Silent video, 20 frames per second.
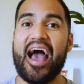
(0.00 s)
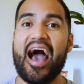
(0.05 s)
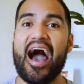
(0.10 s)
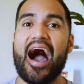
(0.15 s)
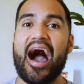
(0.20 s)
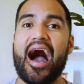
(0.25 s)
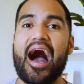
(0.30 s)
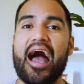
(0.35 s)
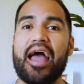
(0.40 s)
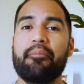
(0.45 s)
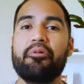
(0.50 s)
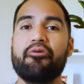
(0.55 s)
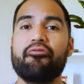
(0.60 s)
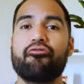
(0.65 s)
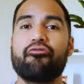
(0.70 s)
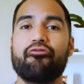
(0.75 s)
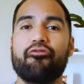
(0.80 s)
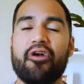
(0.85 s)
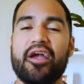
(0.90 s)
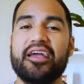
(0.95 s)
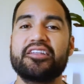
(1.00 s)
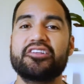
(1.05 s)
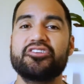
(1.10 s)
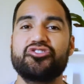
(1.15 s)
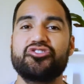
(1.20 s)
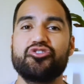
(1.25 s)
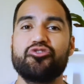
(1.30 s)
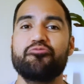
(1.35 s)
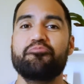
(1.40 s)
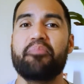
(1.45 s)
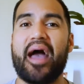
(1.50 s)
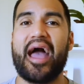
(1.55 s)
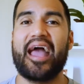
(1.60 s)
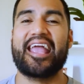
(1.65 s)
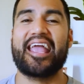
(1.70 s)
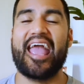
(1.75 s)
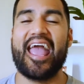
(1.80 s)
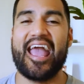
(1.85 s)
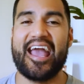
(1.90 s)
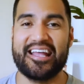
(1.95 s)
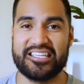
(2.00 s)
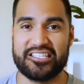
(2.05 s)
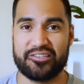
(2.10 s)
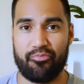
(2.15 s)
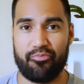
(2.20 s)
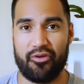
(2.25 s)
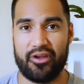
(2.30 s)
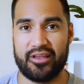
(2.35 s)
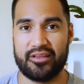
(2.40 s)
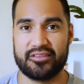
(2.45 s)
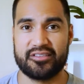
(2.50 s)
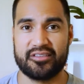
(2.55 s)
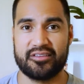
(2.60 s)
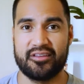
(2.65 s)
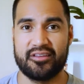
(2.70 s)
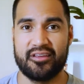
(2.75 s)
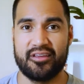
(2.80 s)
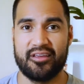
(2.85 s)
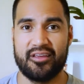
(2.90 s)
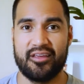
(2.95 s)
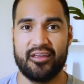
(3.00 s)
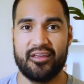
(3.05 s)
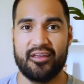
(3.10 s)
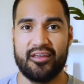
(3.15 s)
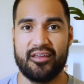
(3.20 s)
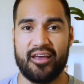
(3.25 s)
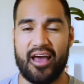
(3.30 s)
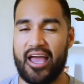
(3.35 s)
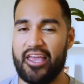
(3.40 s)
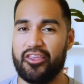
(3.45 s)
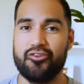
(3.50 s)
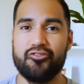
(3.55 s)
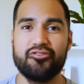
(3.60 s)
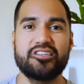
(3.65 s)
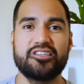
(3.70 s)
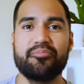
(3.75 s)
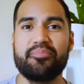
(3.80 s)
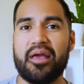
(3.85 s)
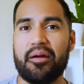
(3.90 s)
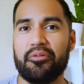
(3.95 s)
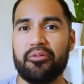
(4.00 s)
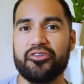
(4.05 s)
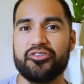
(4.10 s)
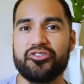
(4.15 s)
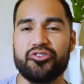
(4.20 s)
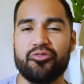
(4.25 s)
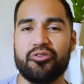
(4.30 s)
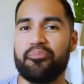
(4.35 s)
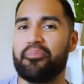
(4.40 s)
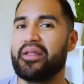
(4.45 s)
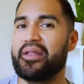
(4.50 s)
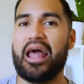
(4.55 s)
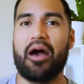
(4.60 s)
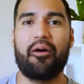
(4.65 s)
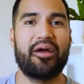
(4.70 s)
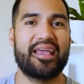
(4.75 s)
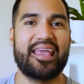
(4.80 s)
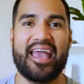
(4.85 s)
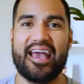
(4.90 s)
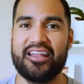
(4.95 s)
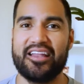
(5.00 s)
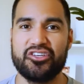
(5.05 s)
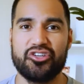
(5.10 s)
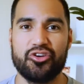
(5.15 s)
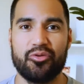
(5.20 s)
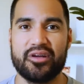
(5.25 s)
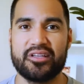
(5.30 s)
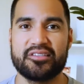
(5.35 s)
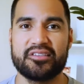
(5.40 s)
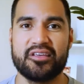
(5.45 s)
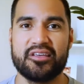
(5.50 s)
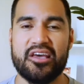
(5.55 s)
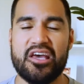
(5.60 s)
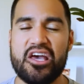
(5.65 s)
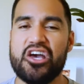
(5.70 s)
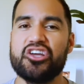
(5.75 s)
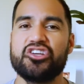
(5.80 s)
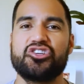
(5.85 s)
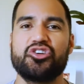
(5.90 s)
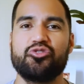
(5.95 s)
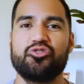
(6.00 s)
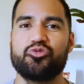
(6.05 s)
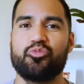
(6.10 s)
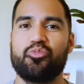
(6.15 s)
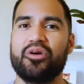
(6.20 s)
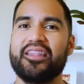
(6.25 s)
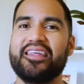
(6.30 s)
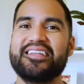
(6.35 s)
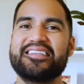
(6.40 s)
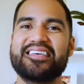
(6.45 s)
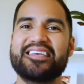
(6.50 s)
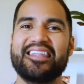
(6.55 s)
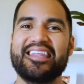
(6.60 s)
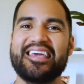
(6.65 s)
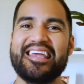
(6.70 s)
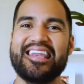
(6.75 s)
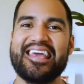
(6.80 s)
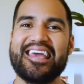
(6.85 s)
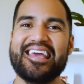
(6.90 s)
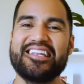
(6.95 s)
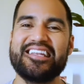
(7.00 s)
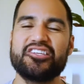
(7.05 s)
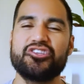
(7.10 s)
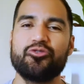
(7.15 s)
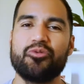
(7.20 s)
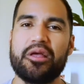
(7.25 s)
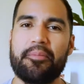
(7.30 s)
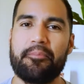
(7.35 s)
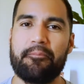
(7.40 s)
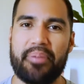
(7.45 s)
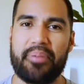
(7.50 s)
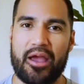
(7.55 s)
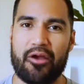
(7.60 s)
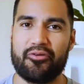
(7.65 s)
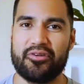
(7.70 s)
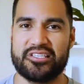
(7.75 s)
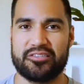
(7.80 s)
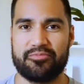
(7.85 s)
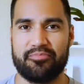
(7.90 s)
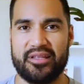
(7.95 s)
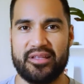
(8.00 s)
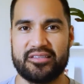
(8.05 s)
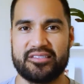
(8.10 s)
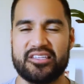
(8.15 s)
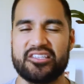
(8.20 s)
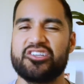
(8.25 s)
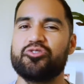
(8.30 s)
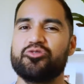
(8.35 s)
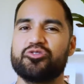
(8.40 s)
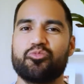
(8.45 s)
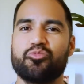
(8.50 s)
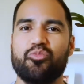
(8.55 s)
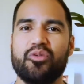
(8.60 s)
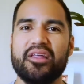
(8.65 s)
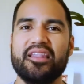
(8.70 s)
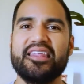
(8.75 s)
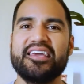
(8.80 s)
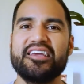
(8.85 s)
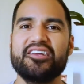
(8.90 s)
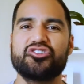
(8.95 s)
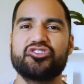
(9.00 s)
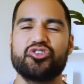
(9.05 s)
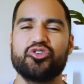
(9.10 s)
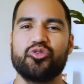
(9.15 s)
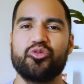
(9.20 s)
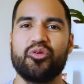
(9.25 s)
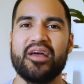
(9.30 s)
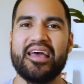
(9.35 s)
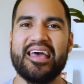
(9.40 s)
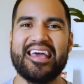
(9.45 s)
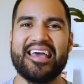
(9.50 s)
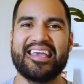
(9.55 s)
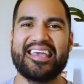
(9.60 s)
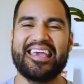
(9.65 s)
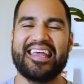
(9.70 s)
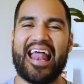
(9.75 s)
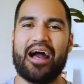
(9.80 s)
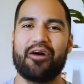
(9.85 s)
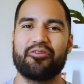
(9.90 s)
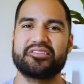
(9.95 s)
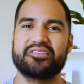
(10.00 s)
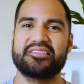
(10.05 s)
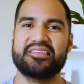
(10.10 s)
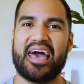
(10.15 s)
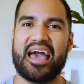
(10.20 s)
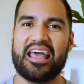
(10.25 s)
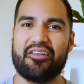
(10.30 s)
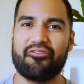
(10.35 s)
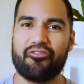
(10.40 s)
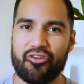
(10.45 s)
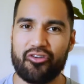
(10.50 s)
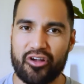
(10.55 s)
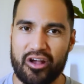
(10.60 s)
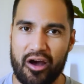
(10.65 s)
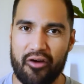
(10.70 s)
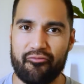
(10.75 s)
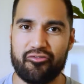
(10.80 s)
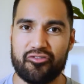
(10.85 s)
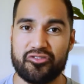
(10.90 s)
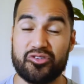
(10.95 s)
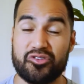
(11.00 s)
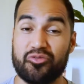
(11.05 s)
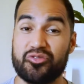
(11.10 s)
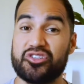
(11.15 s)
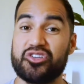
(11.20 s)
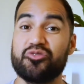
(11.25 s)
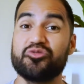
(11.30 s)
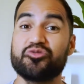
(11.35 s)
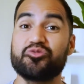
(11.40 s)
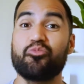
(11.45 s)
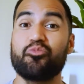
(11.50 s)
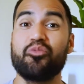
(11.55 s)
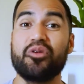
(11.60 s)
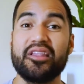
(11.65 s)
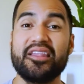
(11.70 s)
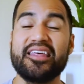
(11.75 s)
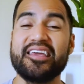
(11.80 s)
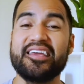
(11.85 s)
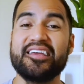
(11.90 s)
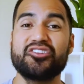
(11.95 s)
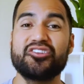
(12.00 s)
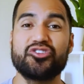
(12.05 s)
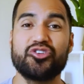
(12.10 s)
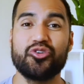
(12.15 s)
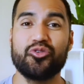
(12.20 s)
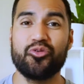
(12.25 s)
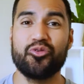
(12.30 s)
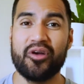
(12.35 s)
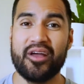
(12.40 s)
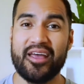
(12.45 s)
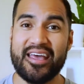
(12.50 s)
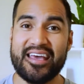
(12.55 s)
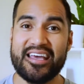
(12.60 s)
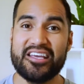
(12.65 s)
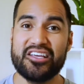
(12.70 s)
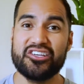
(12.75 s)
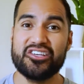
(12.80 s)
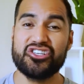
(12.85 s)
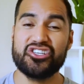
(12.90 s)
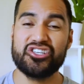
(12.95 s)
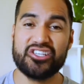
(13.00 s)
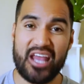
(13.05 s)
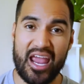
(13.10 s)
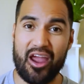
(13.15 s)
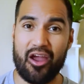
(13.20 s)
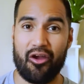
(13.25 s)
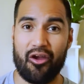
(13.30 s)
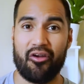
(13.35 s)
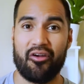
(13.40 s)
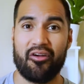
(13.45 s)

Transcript: I'm afraid to do back handsprings. I used to be able to do it, but now I can't do it. She was willing to lean into embarrassment. She was willing to get outside of her comfort zone. She was willing to share